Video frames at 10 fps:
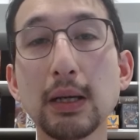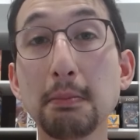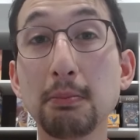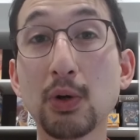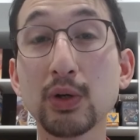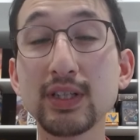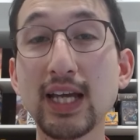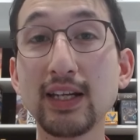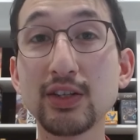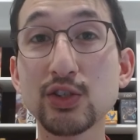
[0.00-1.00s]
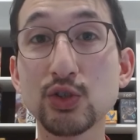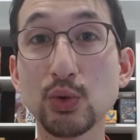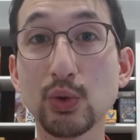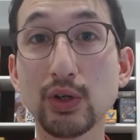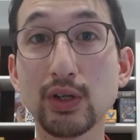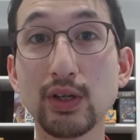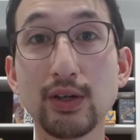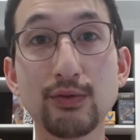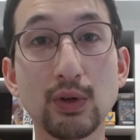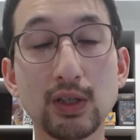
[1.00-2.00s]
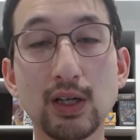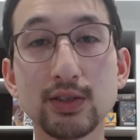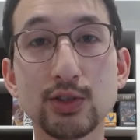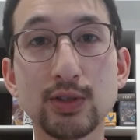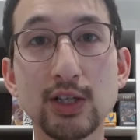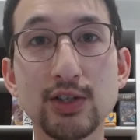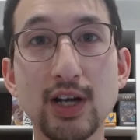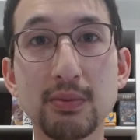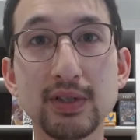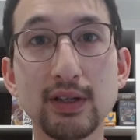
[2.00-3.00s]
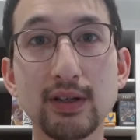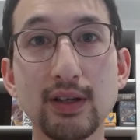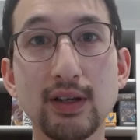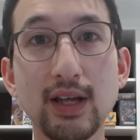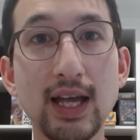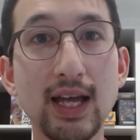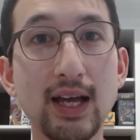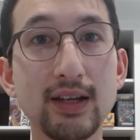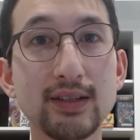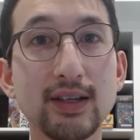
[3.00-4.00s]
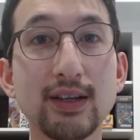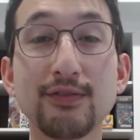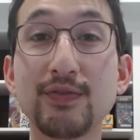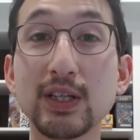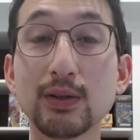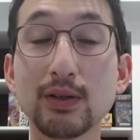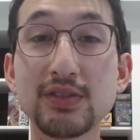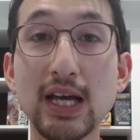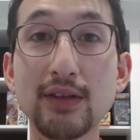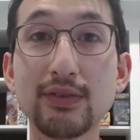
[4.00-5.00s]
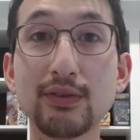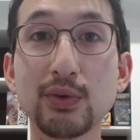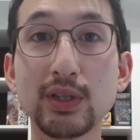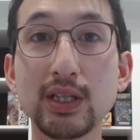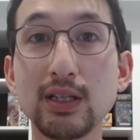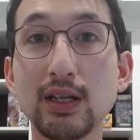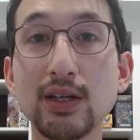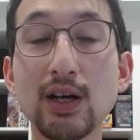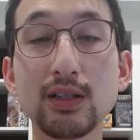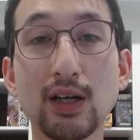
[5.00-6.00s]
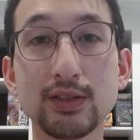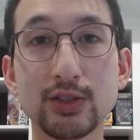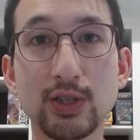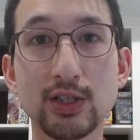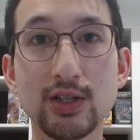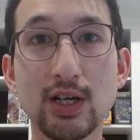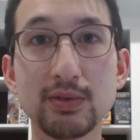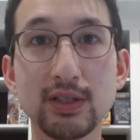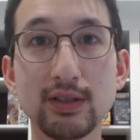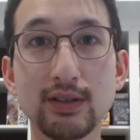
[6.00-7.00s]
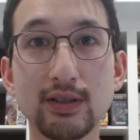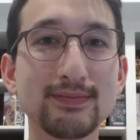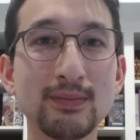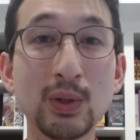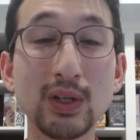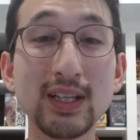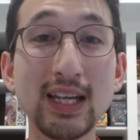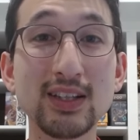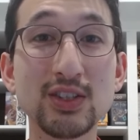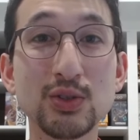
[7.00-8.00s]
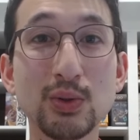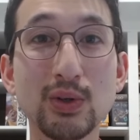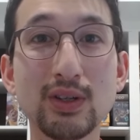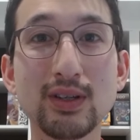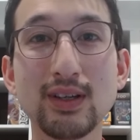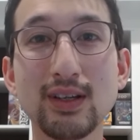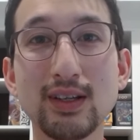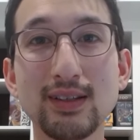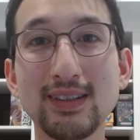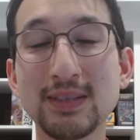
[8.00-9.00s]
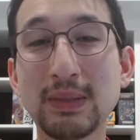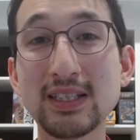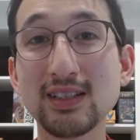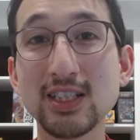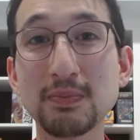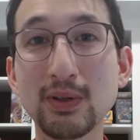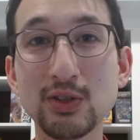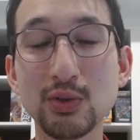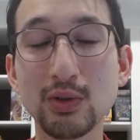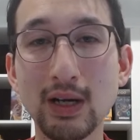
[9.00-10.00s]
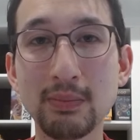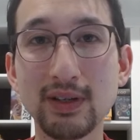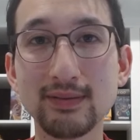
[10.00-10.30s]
Mordenkainen's Sword for our concentration option, and Finger of Death for the non-concentration option. Mordenkainen's Sword is basically a spiritual weapon.